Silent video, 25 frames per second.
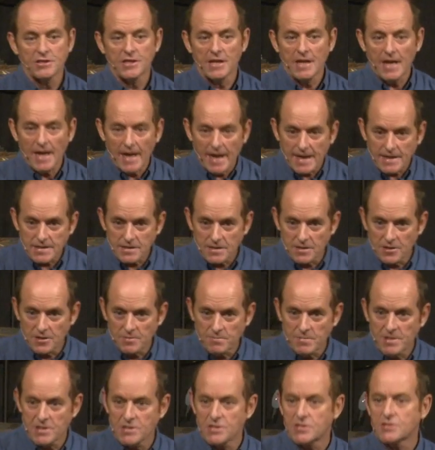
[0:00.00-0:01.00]
an excellent
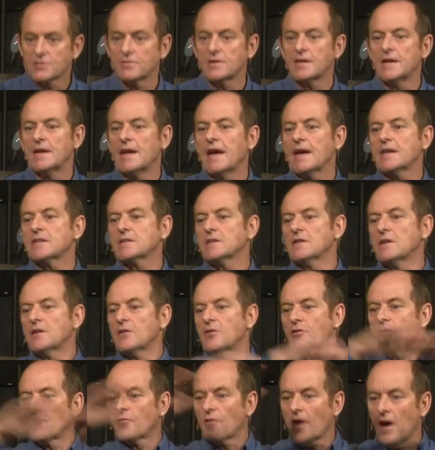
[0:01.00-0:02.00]
ministry, an
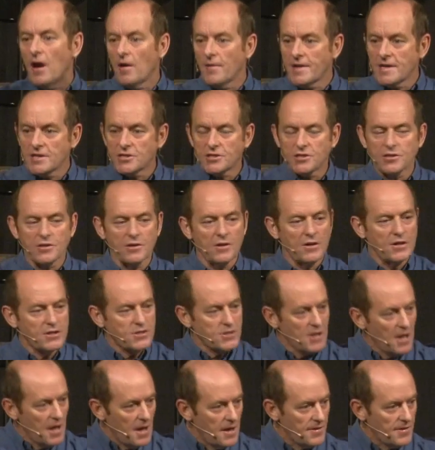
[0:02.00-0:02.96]
excellent growing church